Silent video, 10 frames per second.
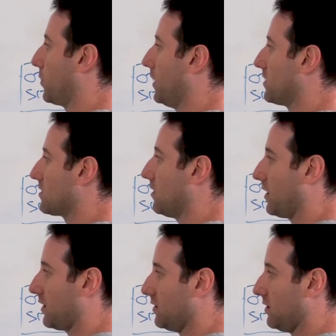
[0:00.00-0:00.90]
request
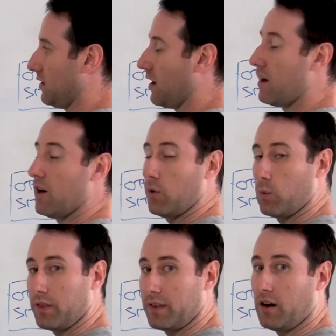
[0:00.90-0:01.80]
like it did
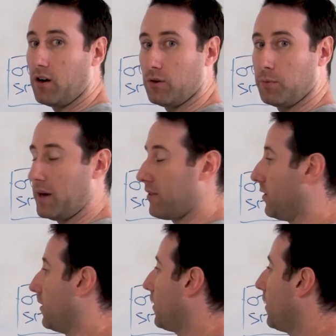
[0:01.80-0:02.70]
with the old
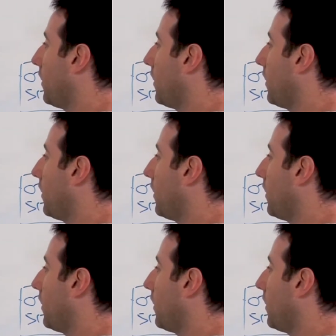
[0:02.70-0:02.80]
method.